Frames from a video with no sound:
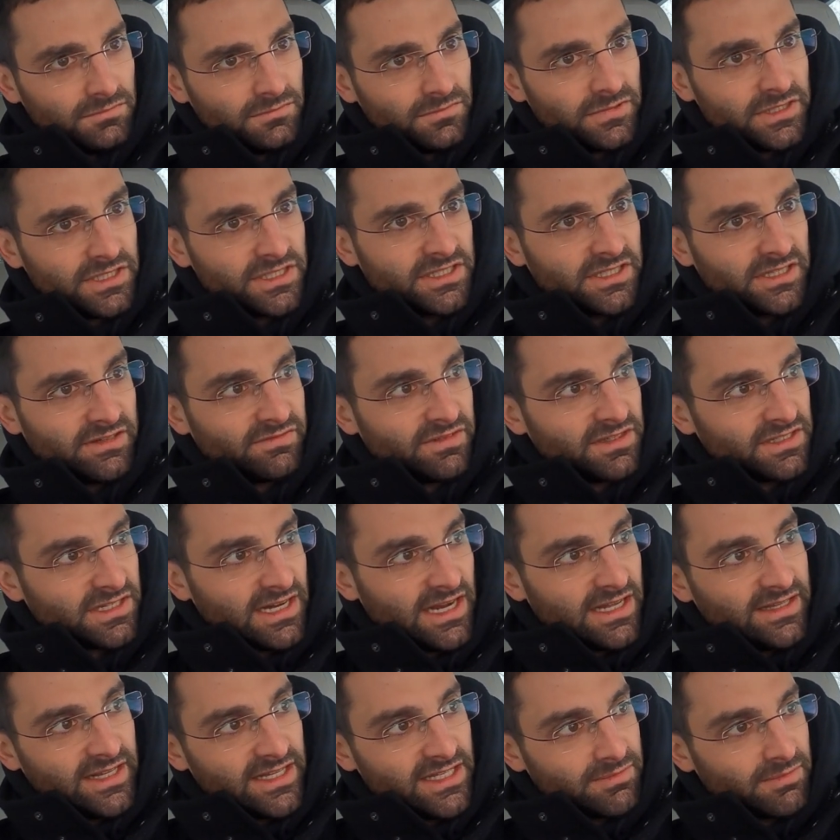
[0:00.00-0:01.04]
let's see if this
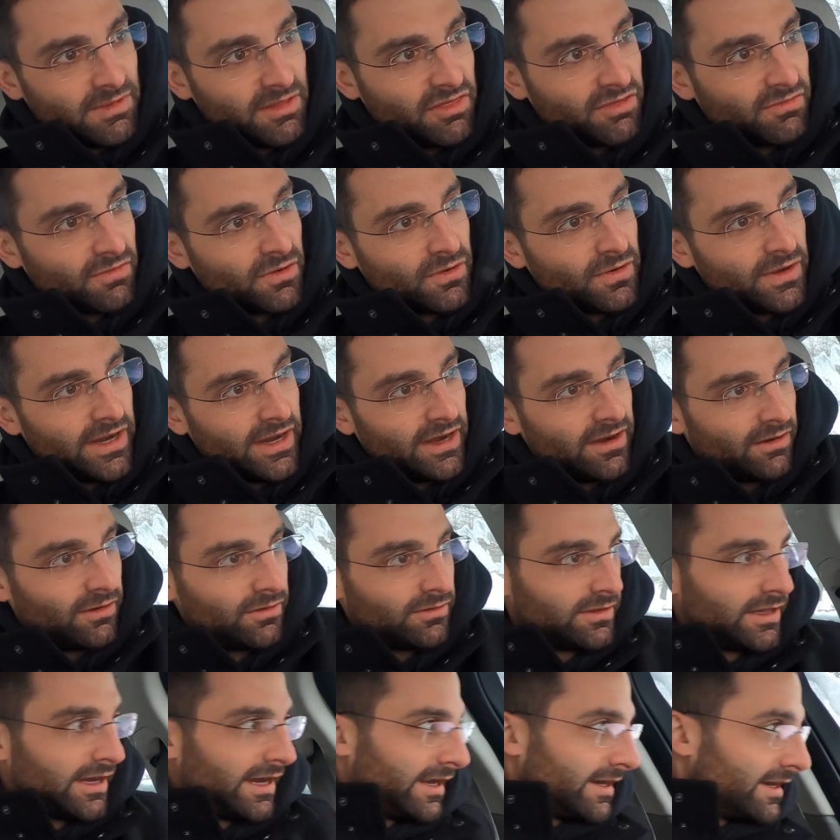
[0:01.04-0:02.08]
guy lets me through here.
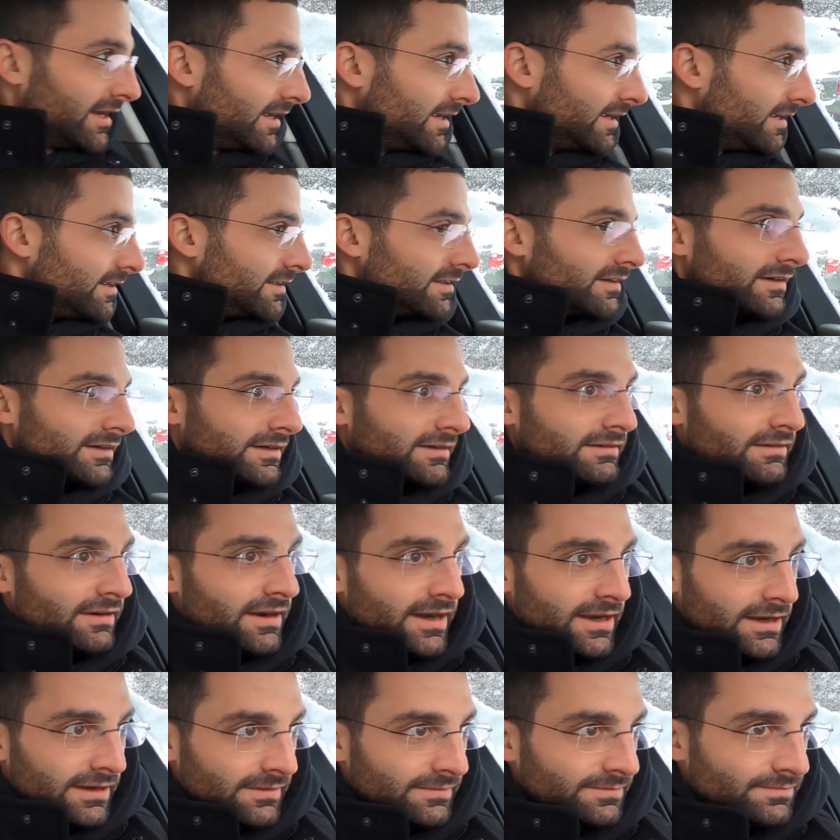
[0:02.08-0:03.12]
Hold on. All
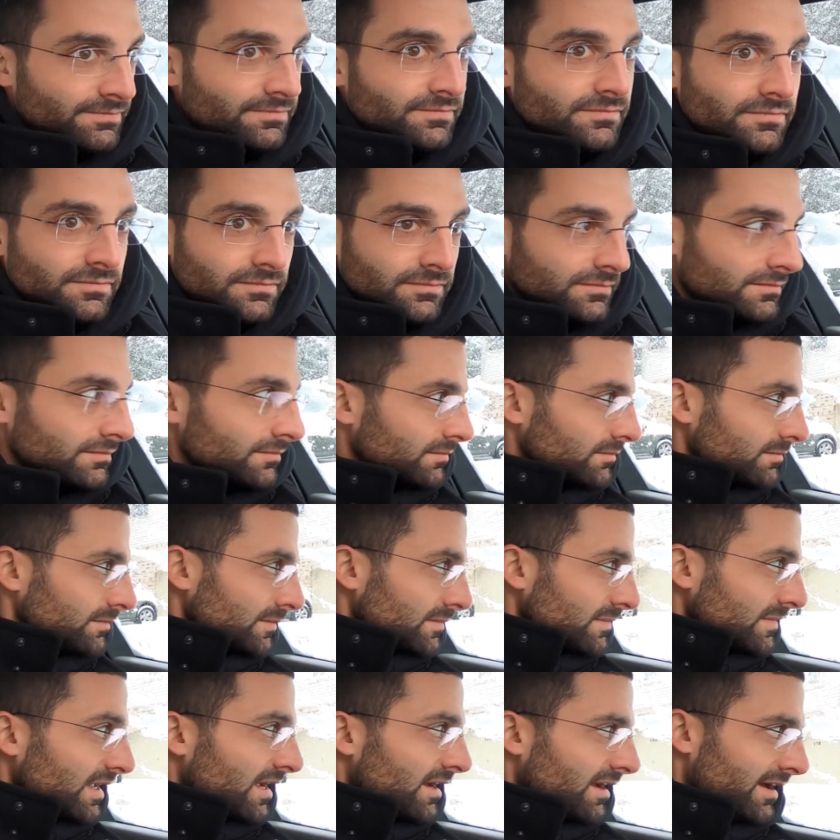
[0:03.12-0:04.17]

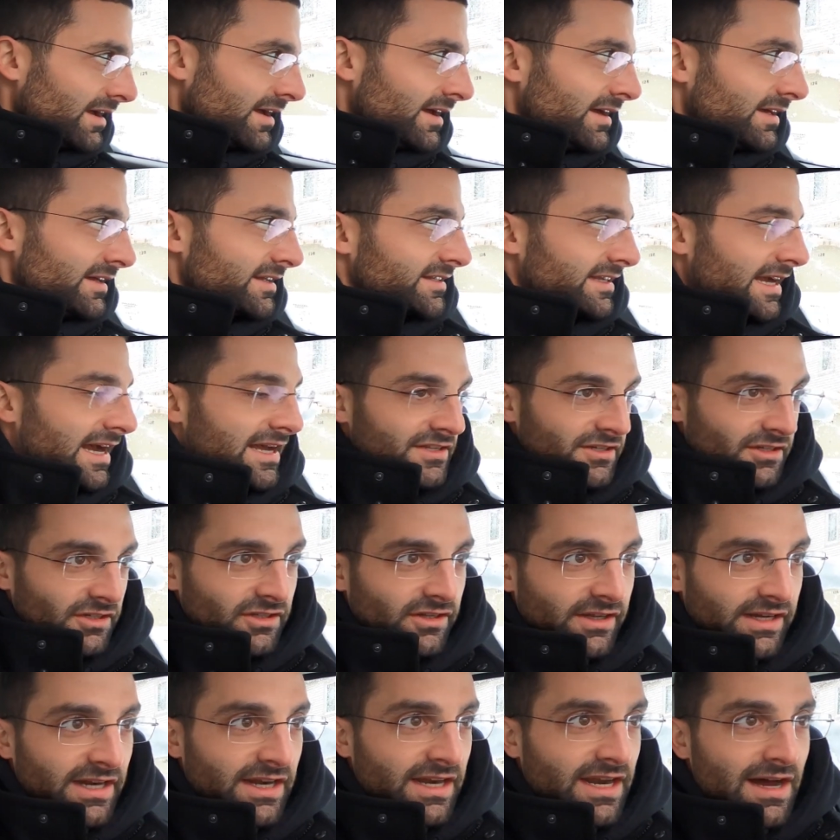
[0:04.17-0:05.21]
right. These guys are
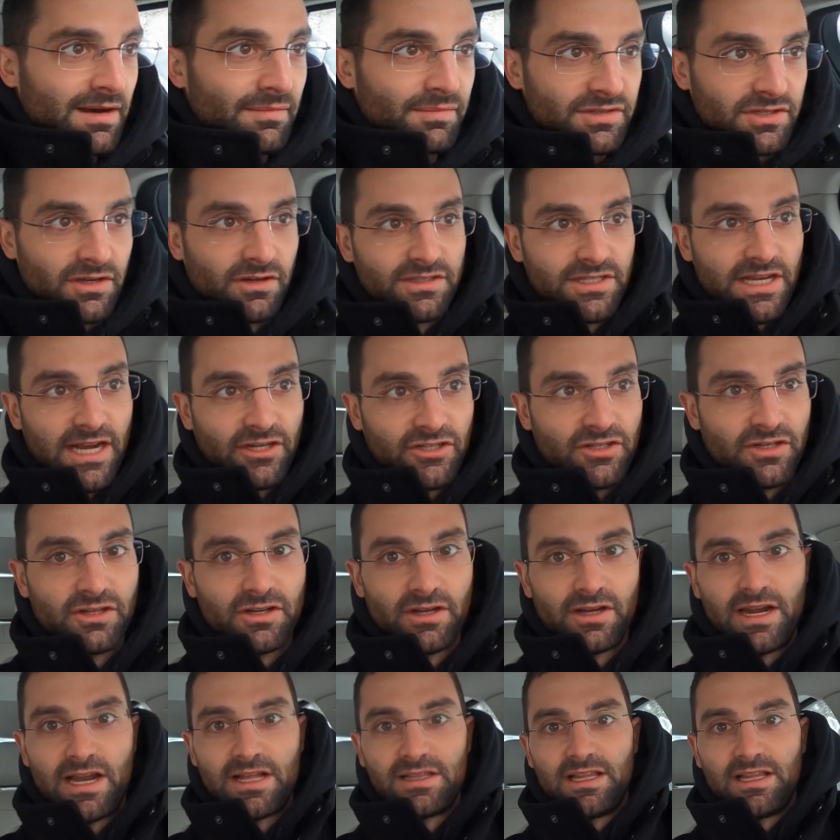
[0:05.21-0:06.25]
cleaning up, so it's actually good I